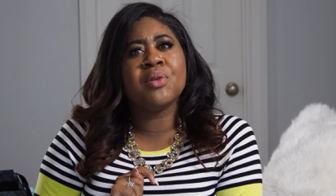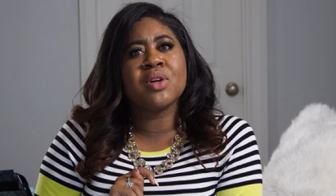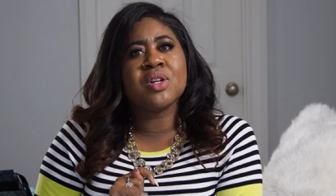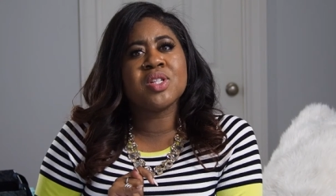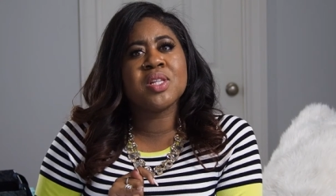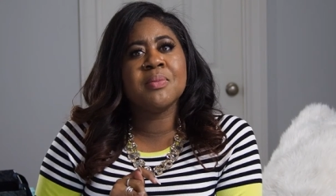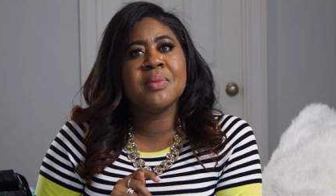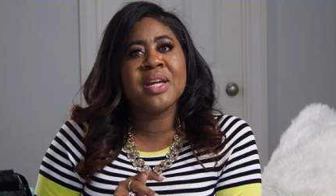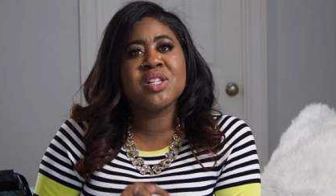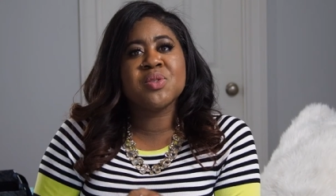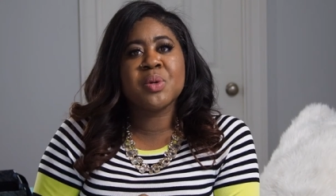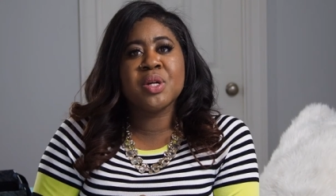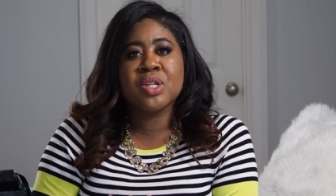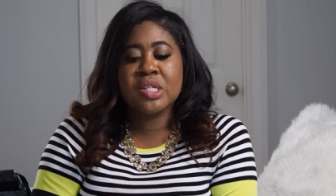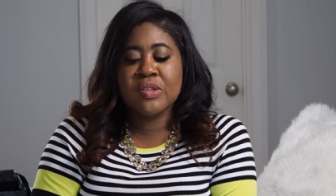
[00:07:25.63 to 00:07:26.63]
There's some days
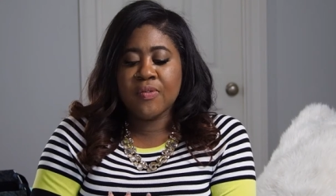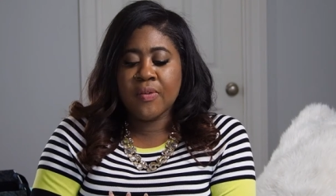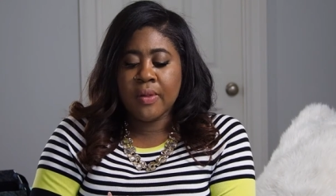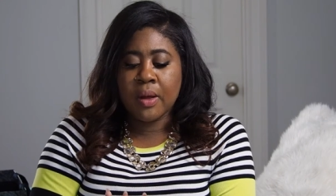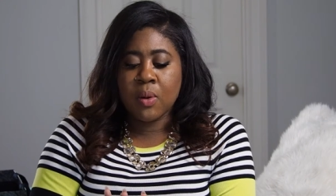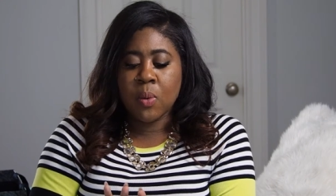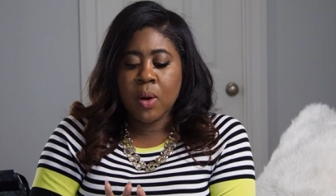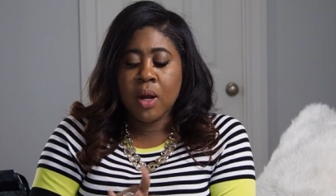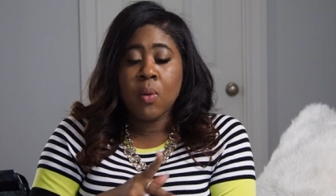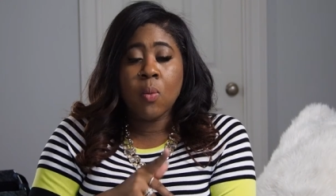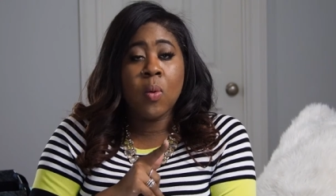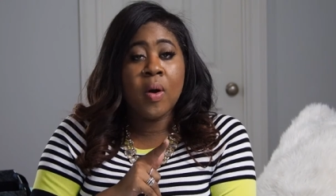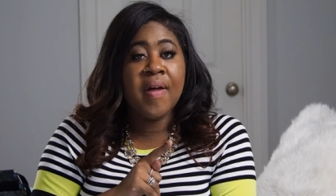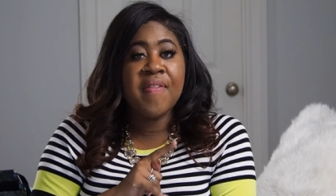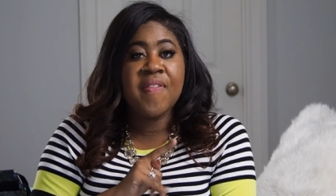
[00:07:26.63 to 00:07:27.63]
where you just feel like wearing
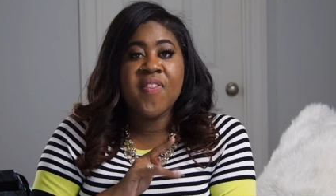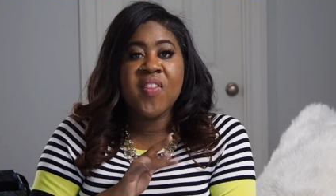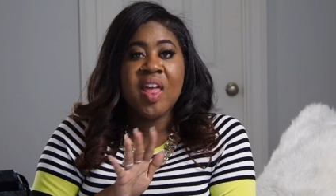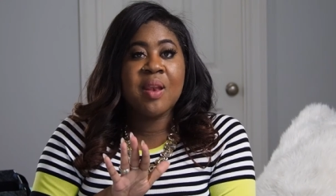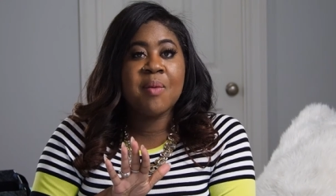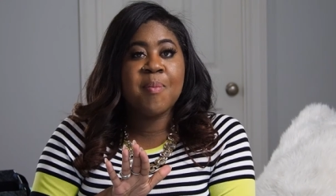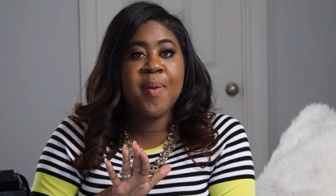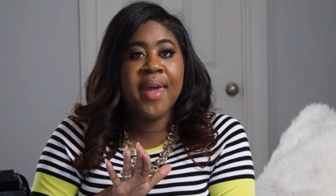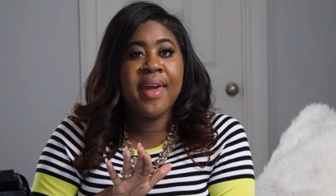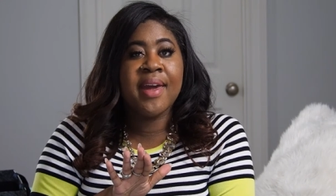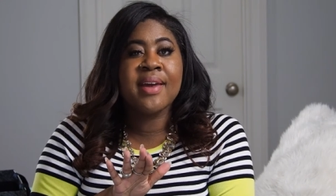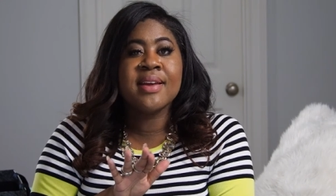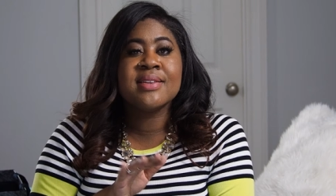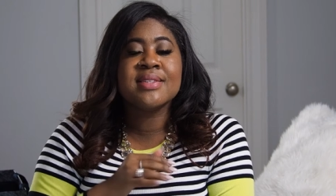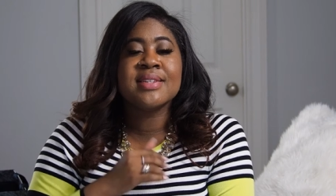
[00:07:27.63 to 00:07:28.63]
one thin
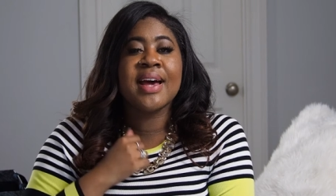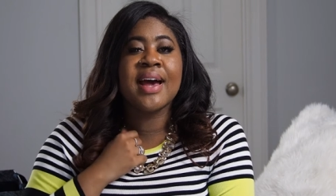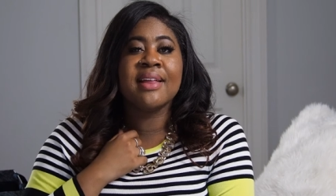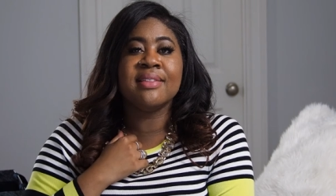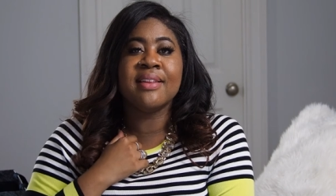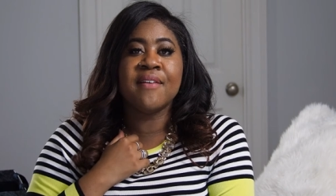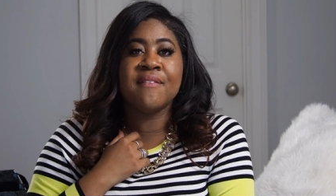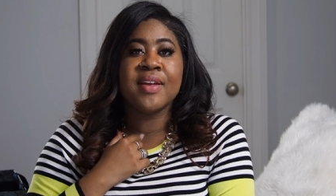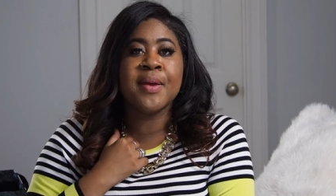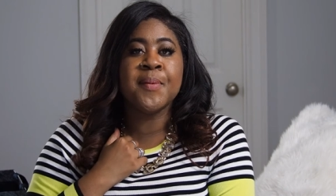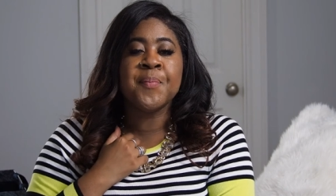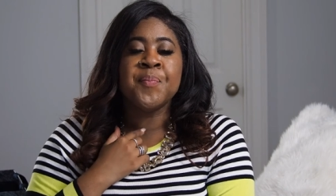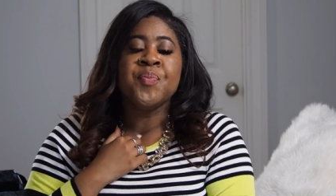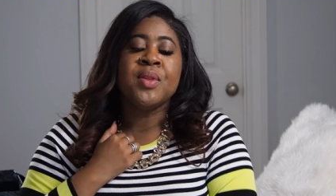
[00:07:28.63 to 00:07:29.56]
band. I love it.